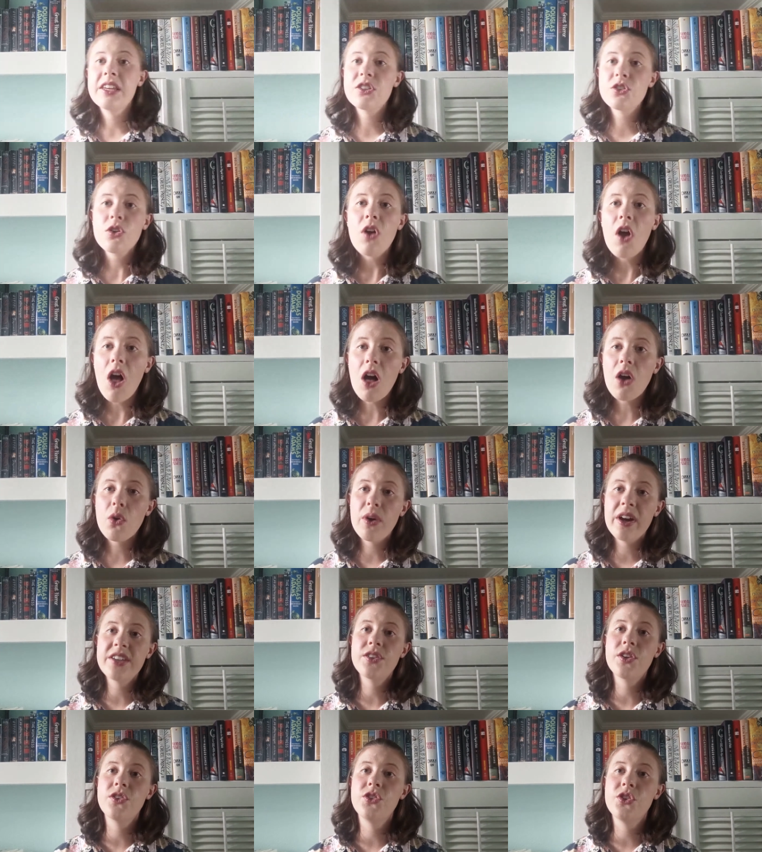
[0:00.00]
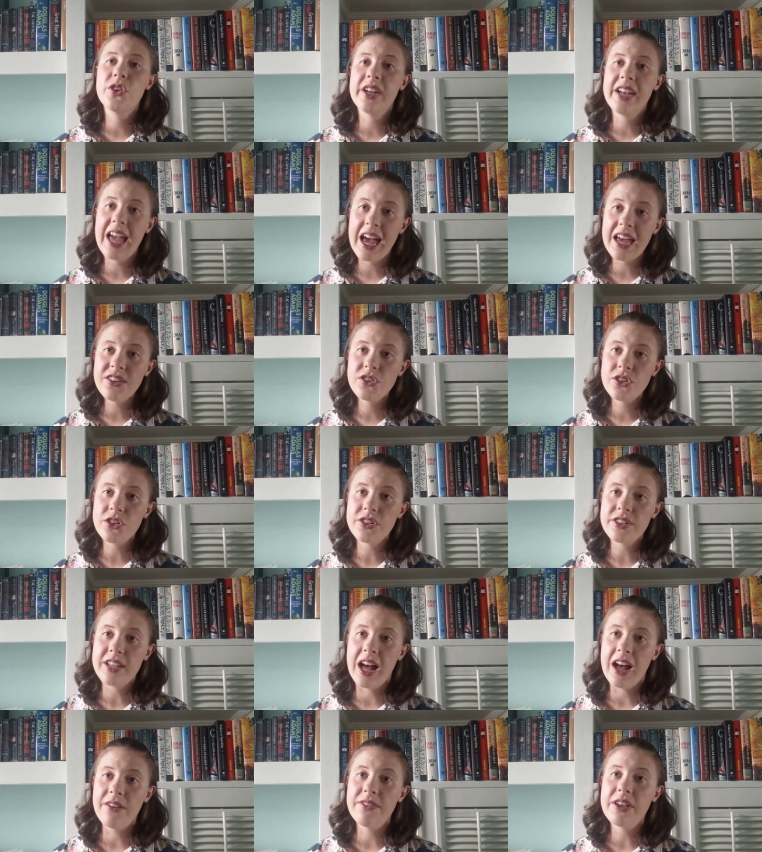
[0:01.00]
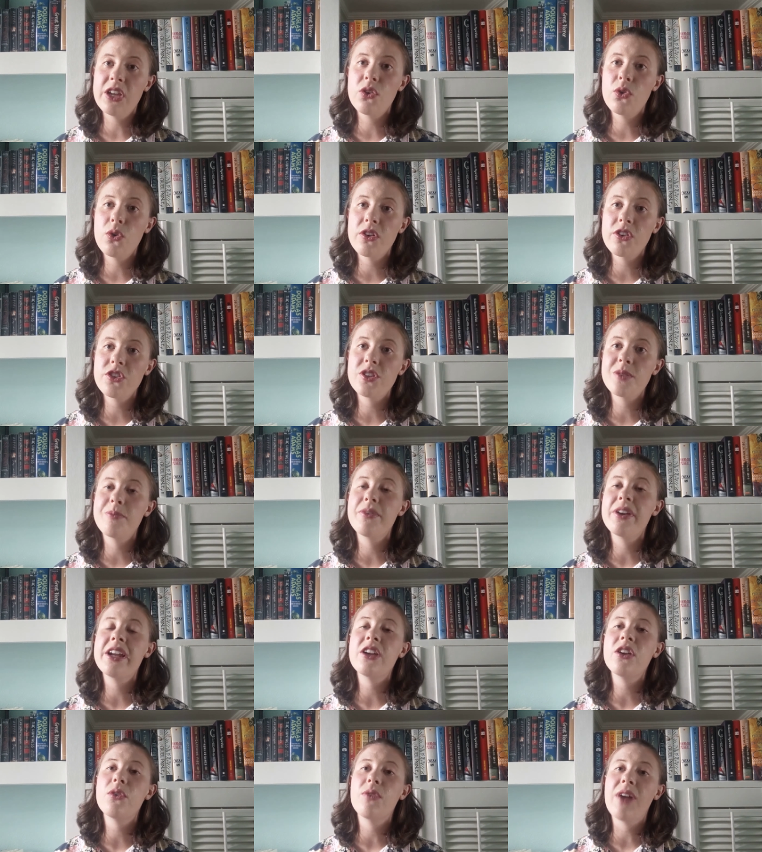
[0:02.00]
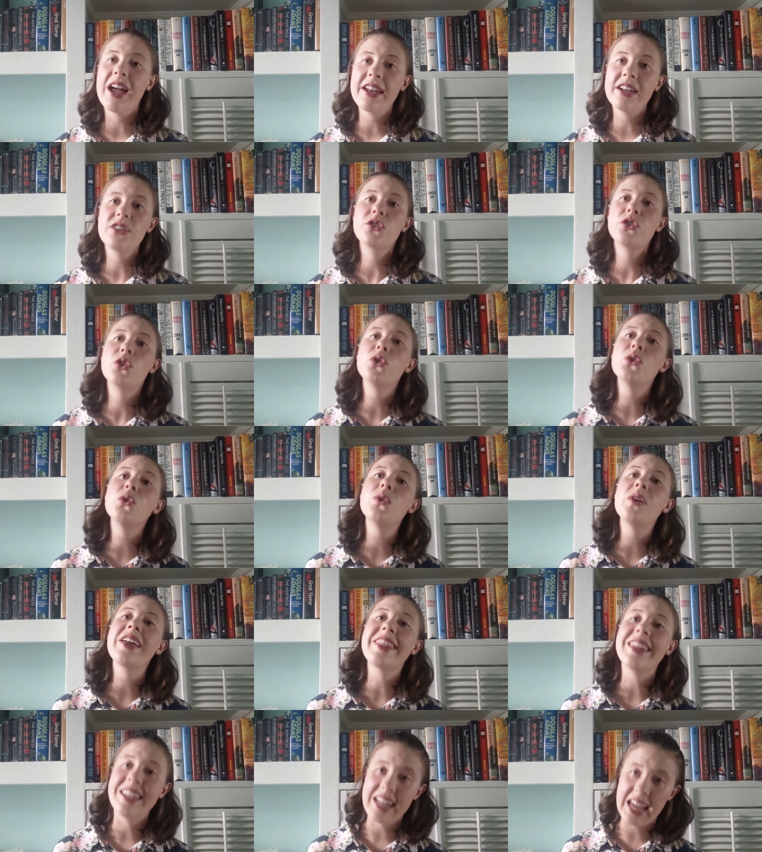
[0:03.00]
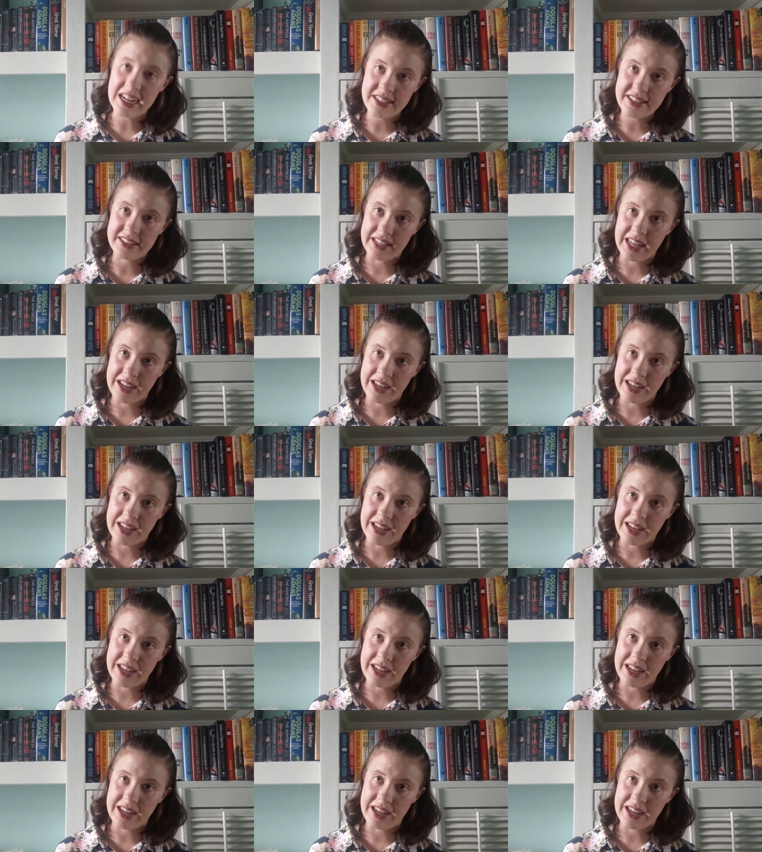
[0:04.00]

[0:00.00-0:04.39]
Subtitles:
These are all questions you can ask yourself in order to bring your writing to the next